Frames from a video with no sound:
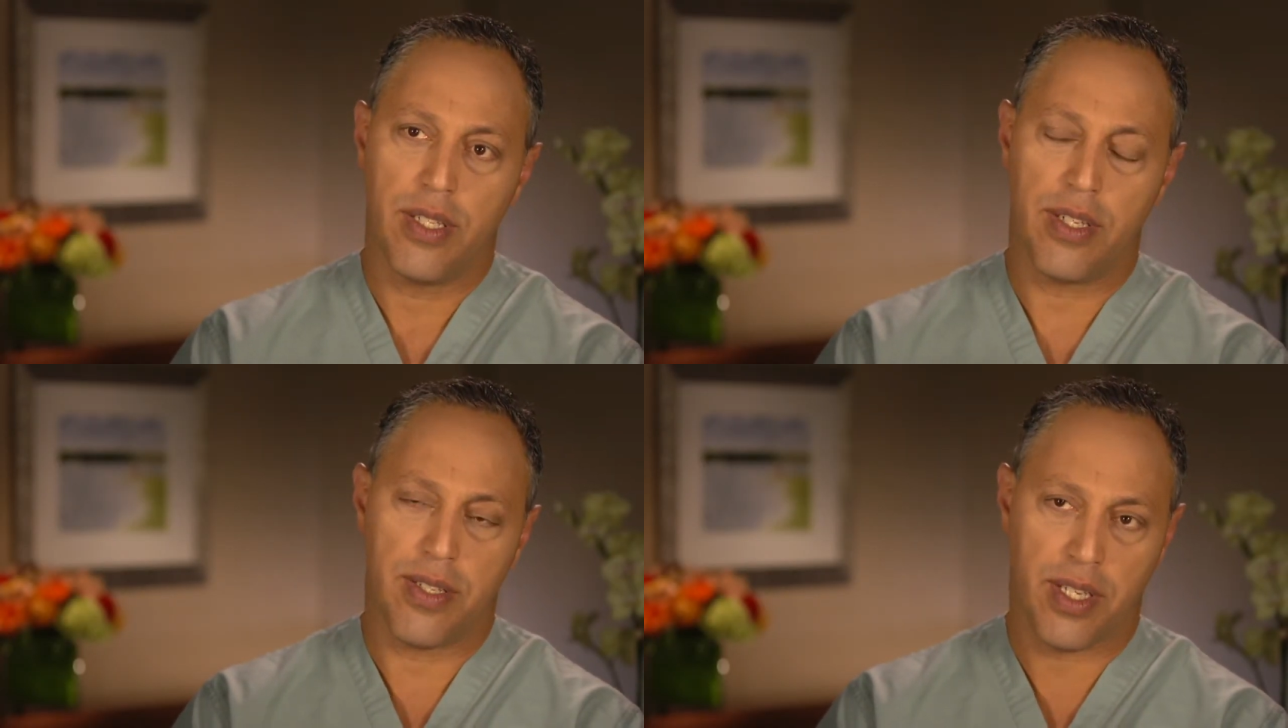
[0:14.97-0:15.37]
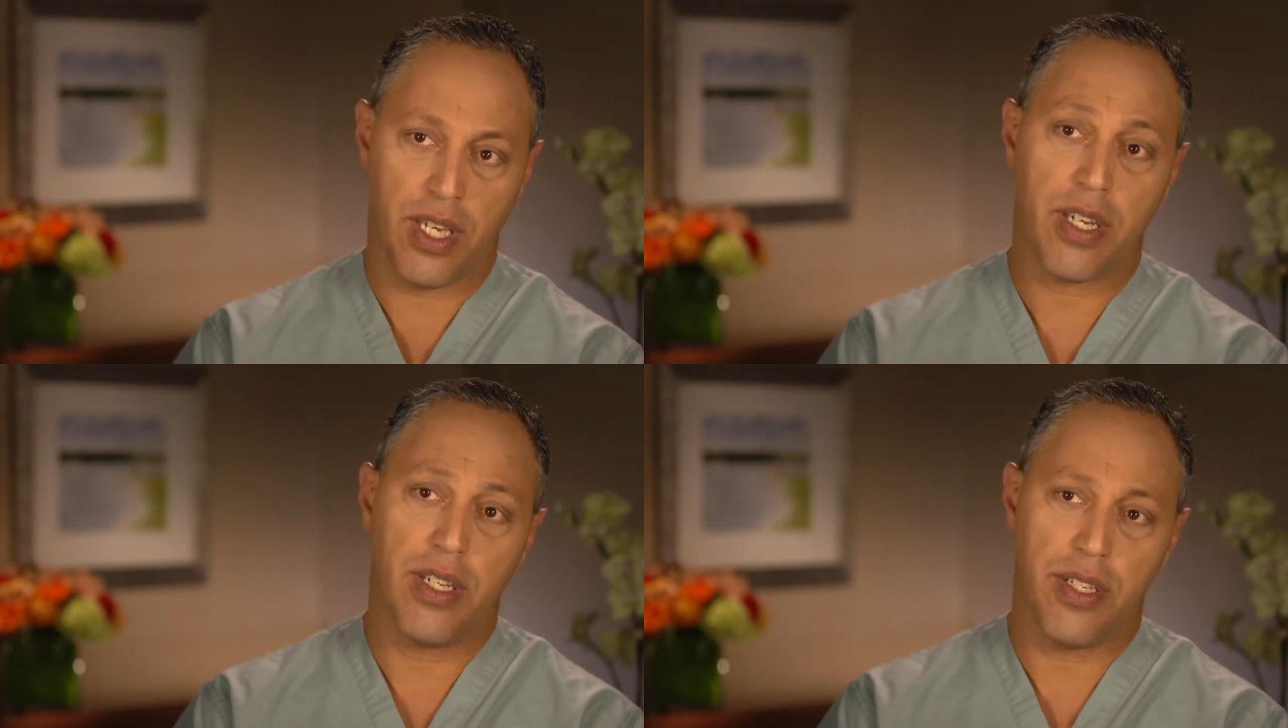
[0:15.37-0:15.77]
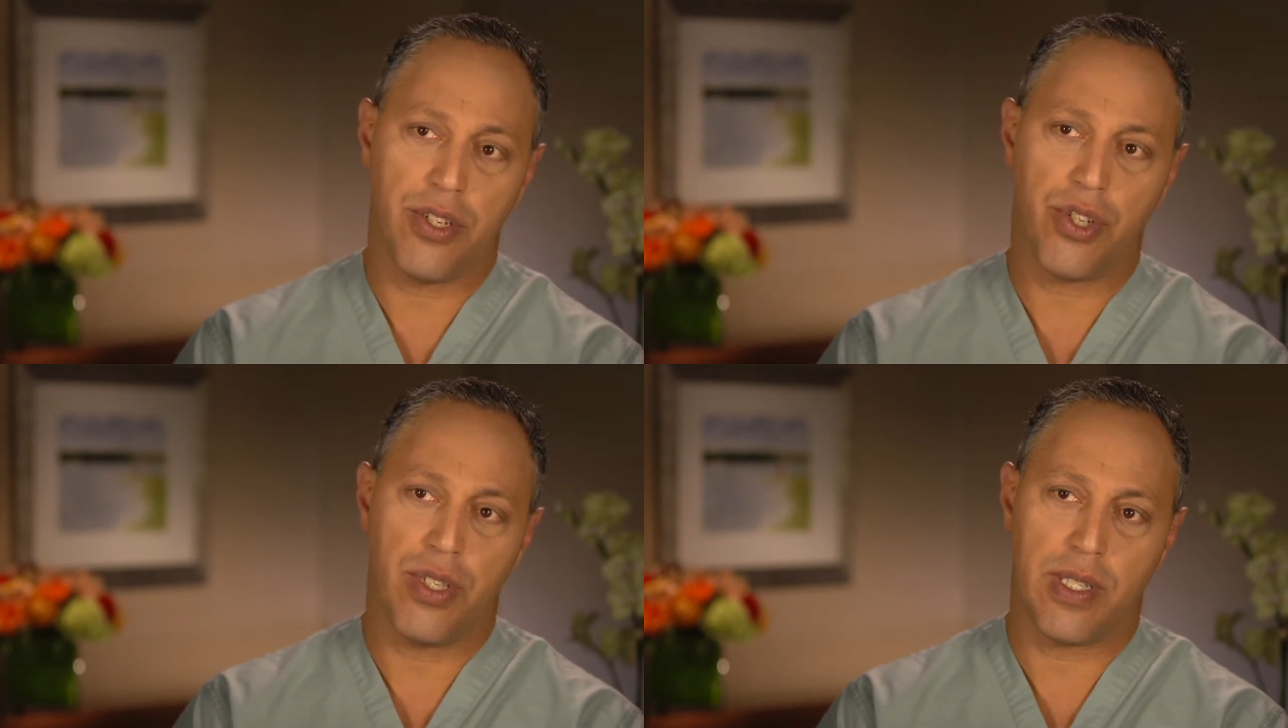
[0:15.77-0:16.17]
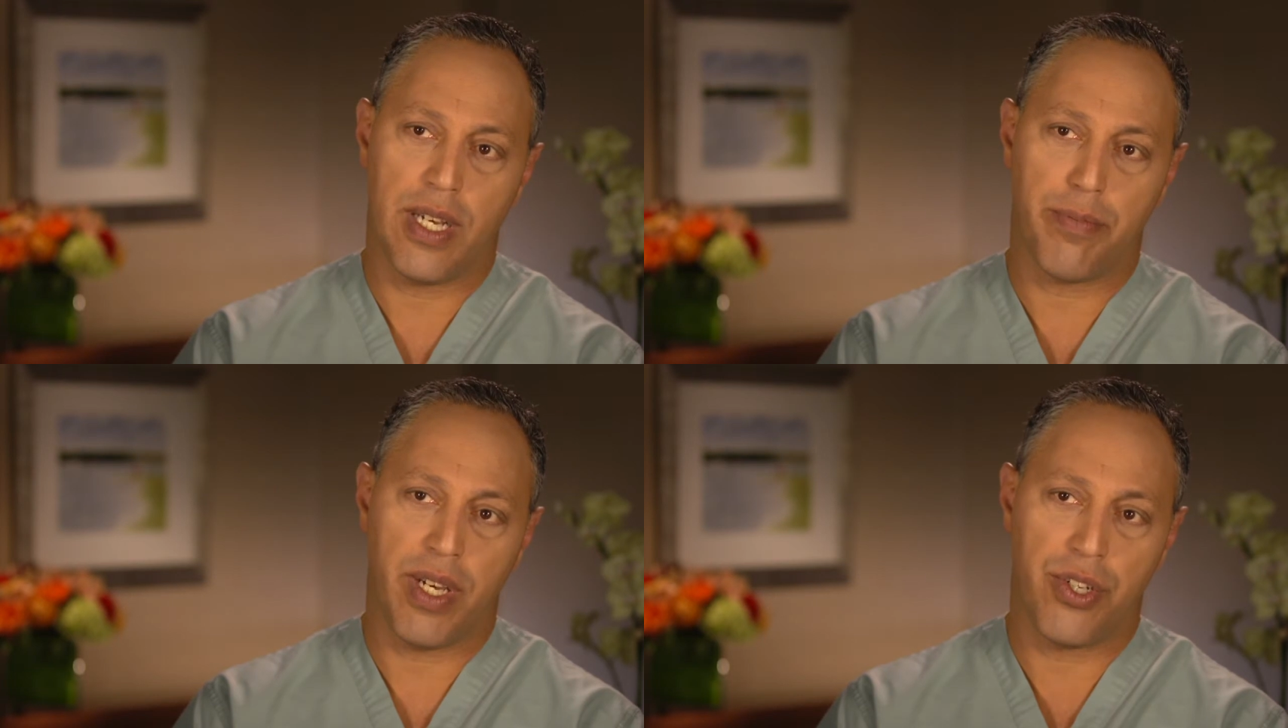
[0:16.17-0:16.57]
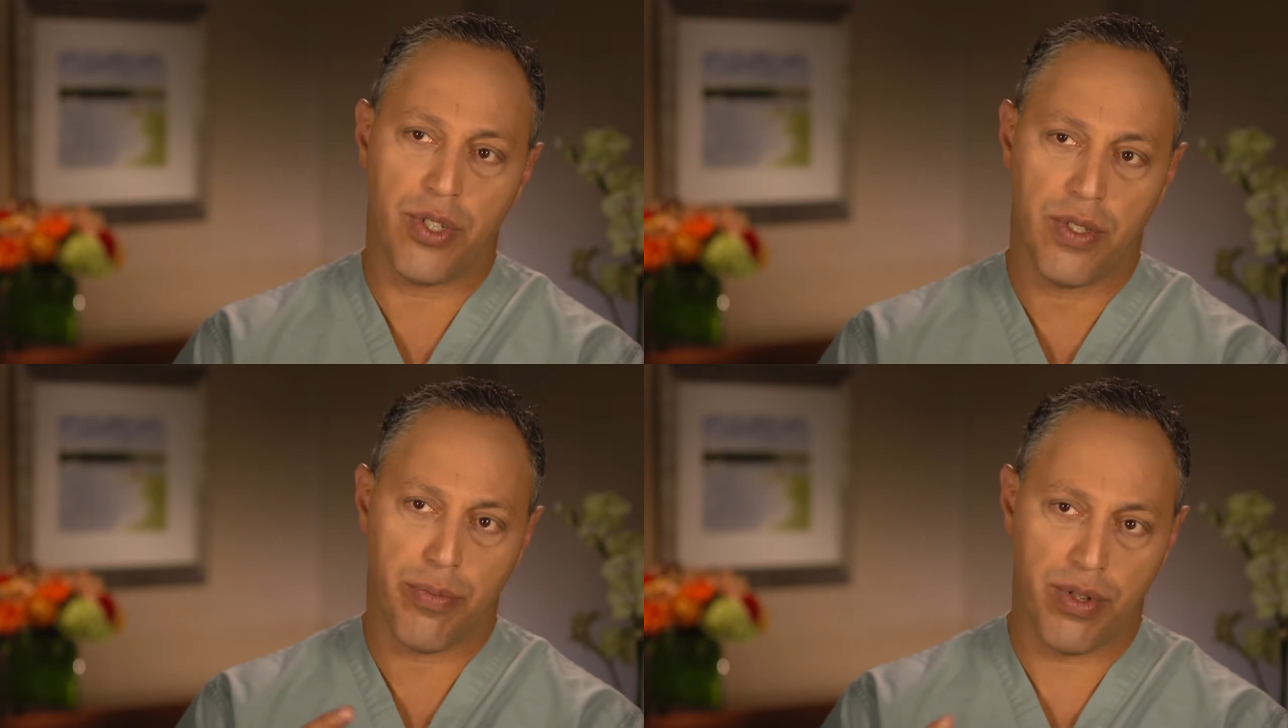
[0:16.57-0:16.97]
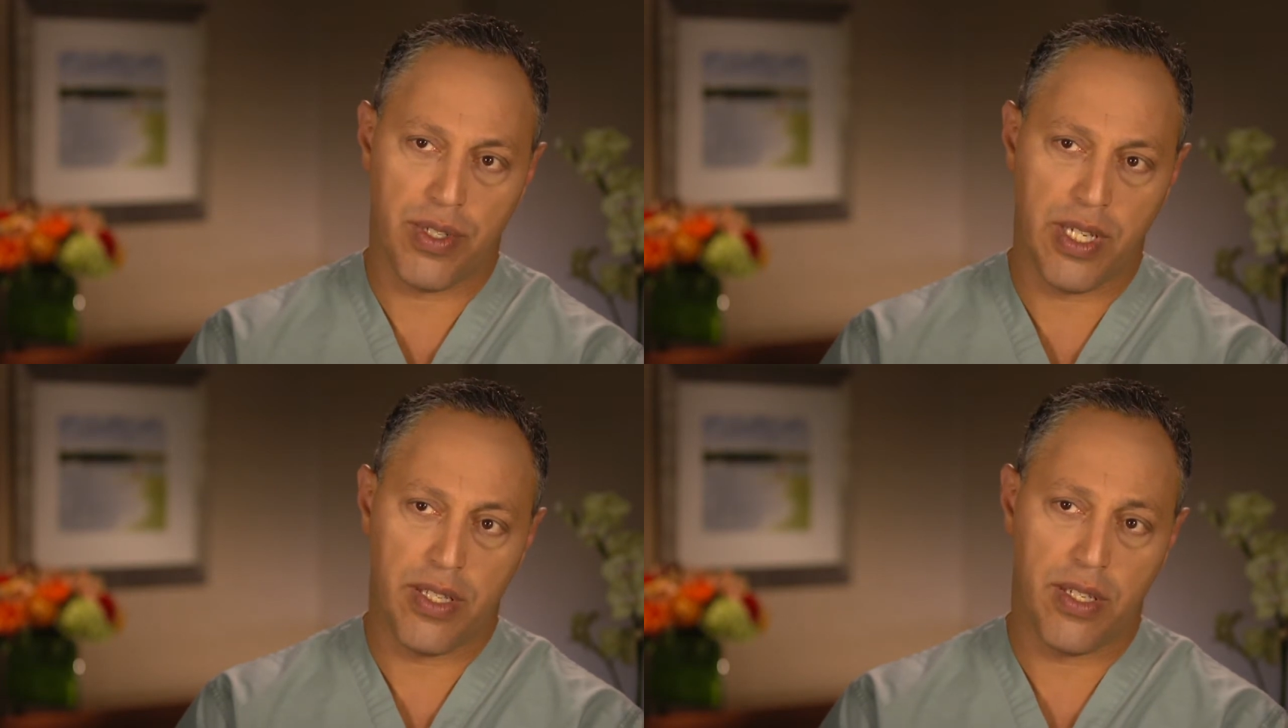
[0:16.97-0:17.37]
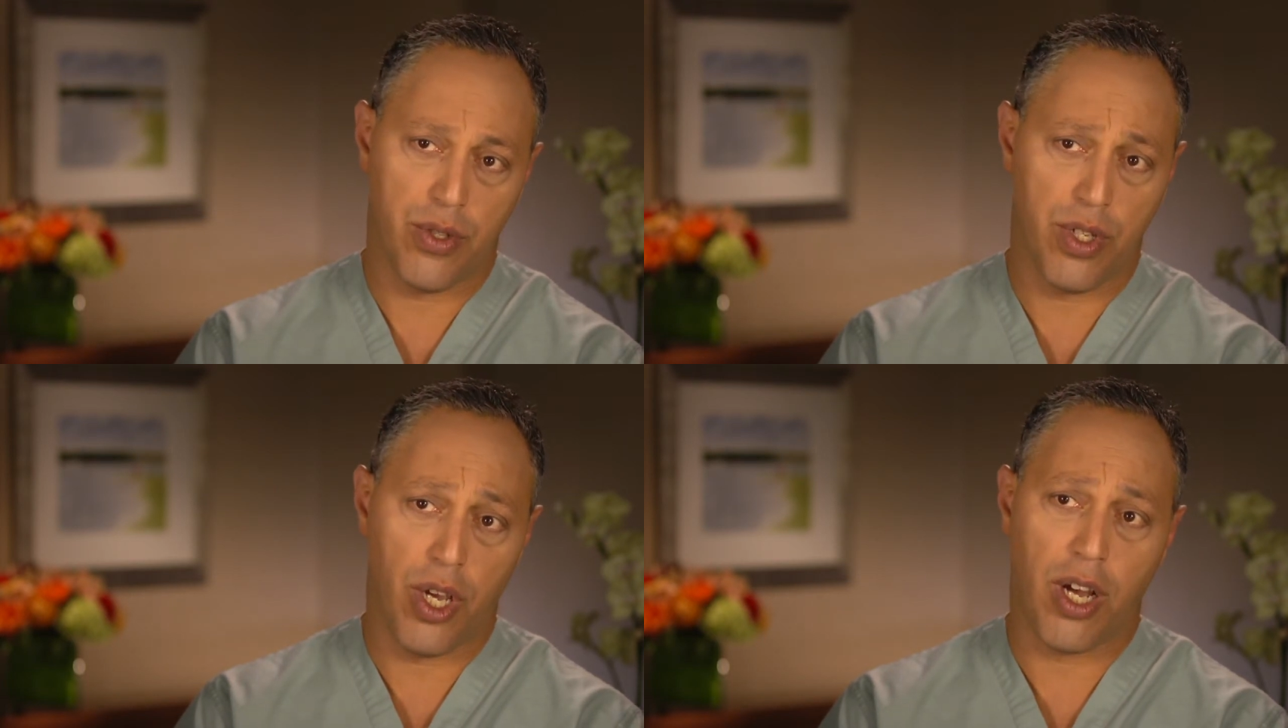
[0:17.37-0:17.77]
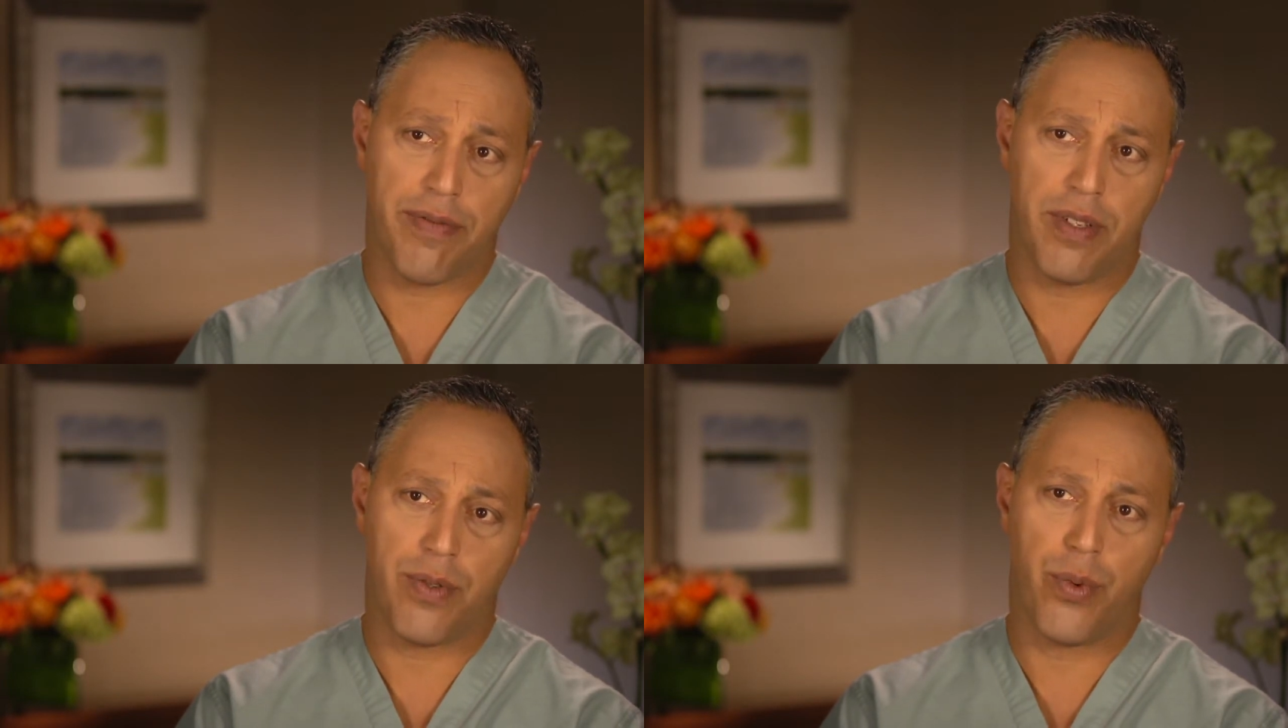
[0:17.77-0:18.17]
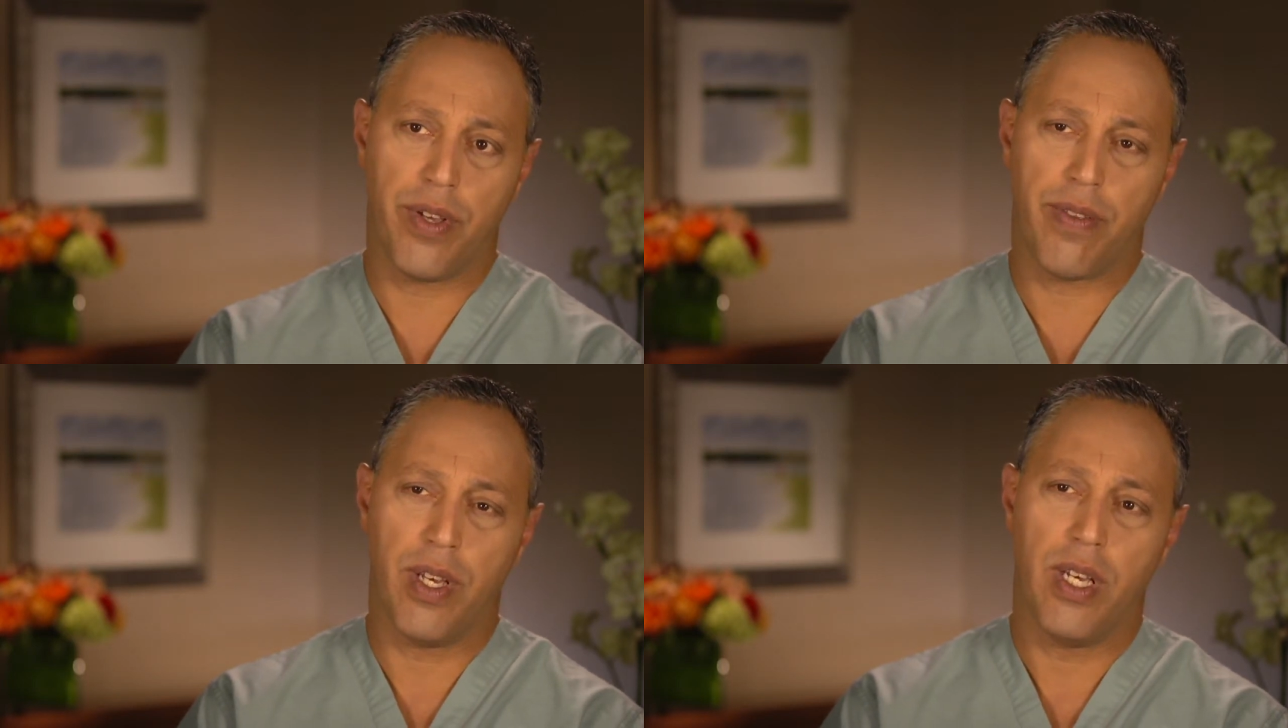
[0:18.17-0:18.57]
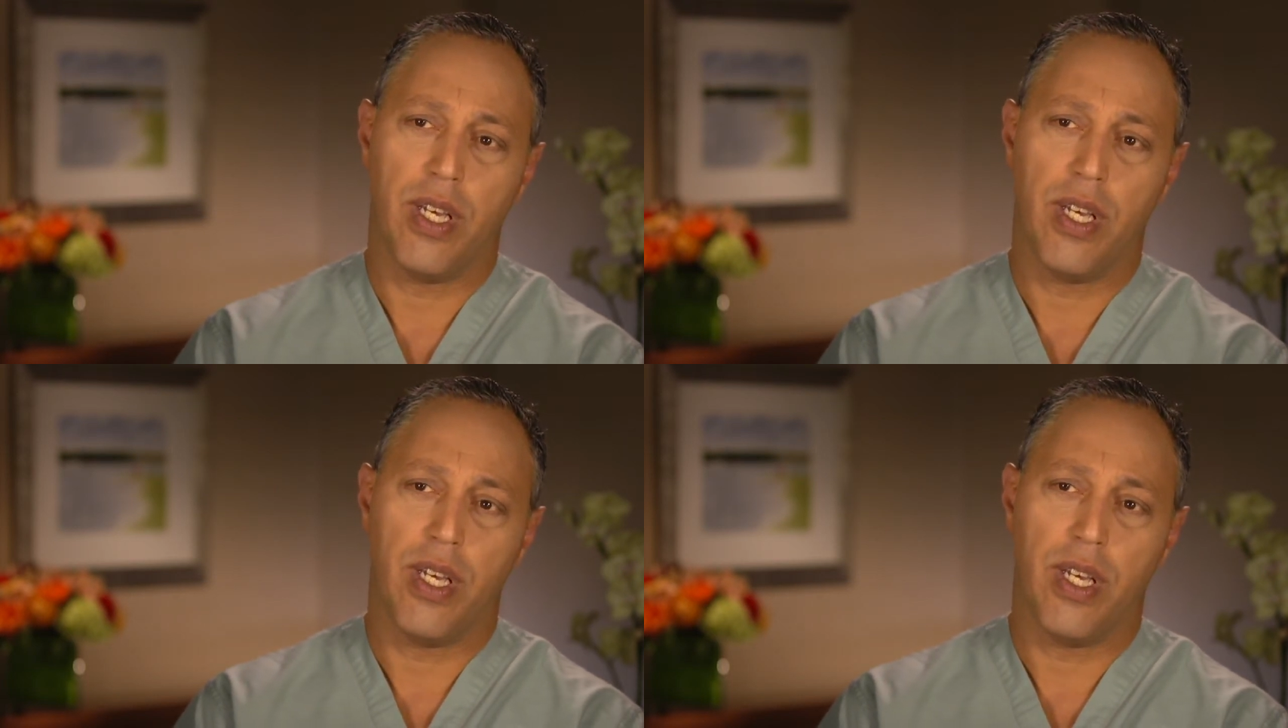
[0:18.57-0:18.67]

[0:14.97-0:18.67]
the skin conditions that patients present into the office with.